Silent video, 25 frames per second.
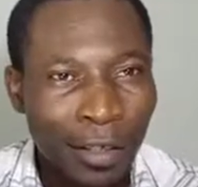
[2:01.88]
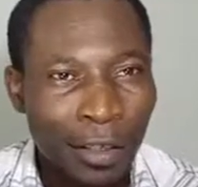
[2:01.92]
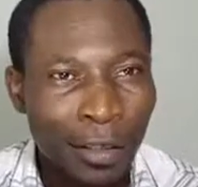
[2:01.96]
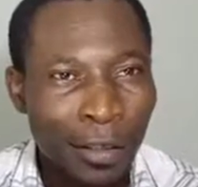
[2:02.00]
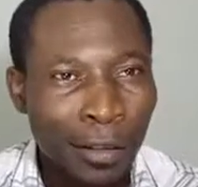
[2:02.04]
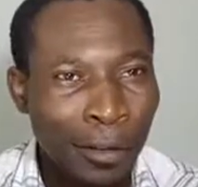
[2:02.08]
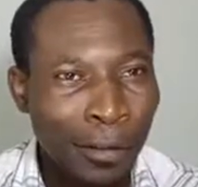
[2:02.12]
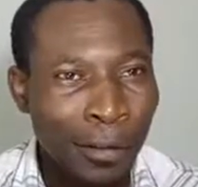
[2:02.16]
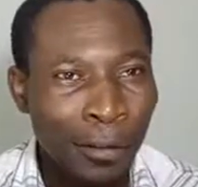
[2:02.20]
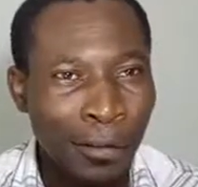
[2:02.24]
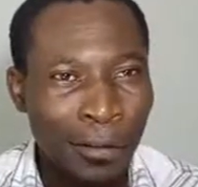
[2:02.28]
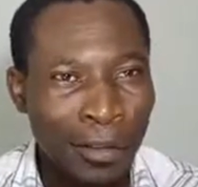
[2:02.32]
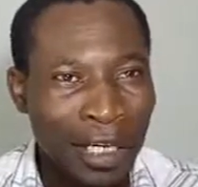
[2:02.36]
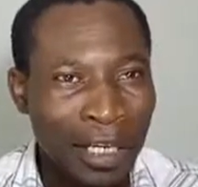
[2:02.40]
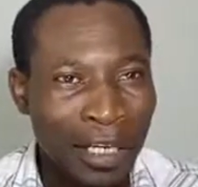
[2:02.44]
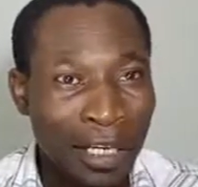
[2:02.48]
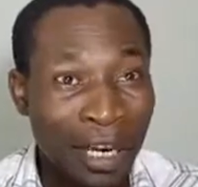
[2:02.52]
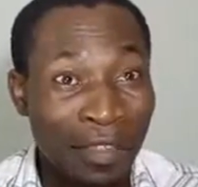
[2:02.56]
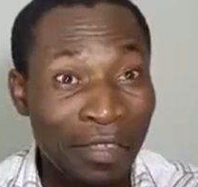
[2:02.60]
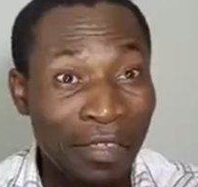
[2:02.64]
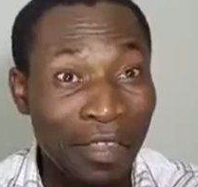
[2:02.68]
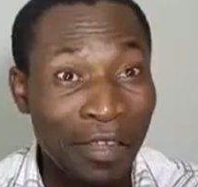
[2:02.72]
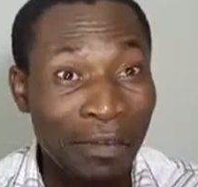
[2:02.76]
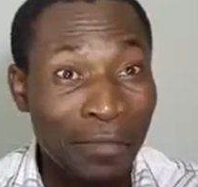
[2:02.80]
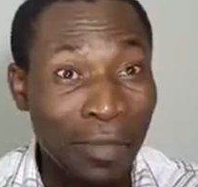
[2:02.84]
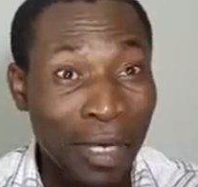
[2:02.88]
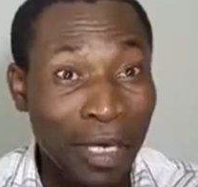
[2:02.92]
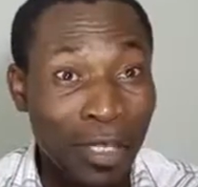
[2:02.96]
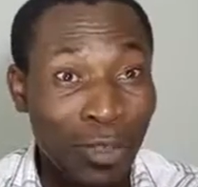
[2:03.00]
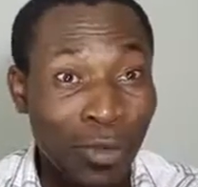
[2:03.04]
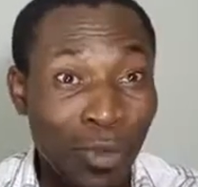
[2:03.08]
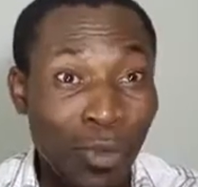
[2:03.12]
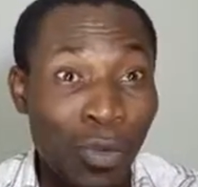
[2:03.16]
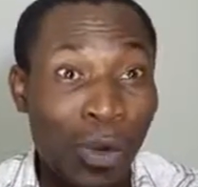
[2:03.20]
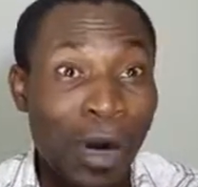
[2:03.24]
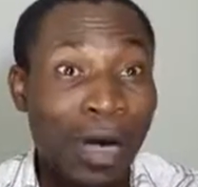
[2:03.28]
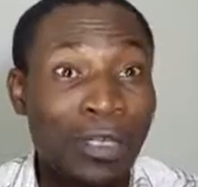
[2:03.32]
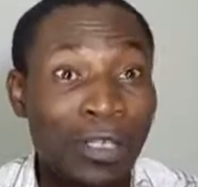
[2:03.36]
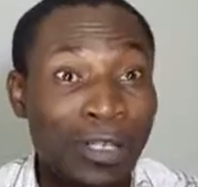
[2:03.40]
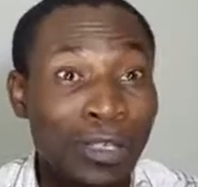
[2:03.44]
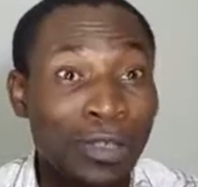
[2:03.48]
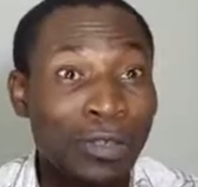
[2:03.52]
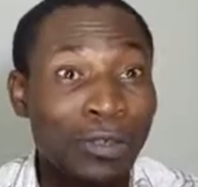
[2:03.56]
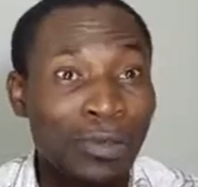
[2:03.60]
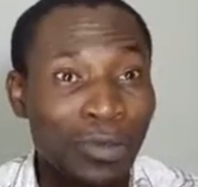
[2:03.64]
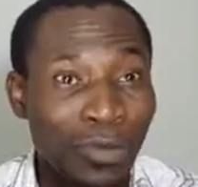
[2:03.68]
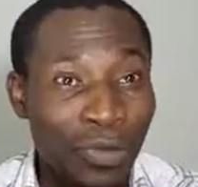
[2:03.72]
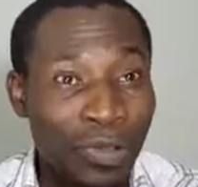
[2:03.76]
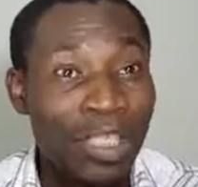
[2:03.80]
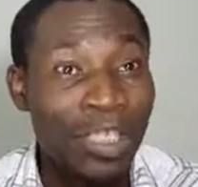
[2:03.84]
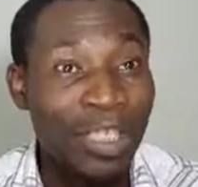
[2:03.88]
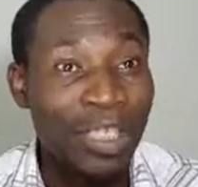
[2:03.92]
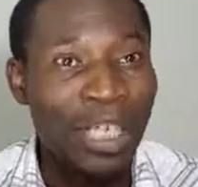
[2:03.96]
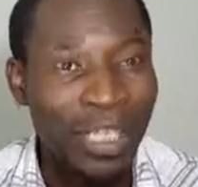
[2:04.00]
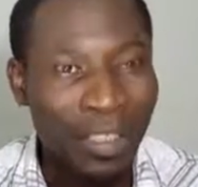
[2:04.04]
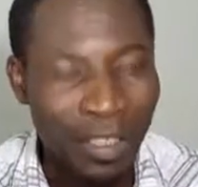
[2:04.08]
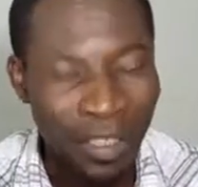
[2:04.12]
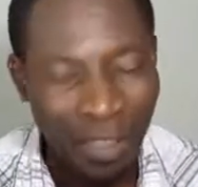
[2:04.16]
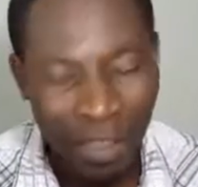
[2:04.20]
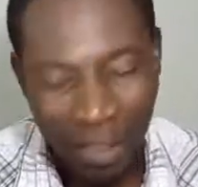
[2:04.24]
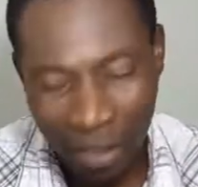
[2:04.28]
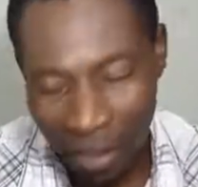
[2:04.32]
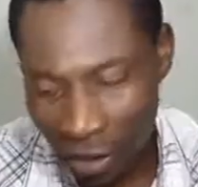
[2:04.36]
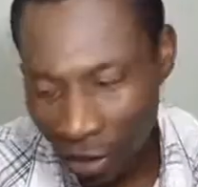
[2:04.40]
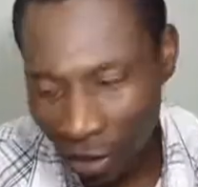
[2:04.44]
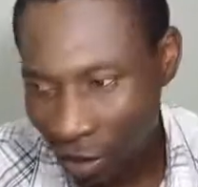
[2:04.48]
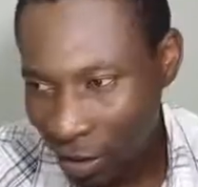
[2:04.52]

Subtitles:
we are nothing but what train us.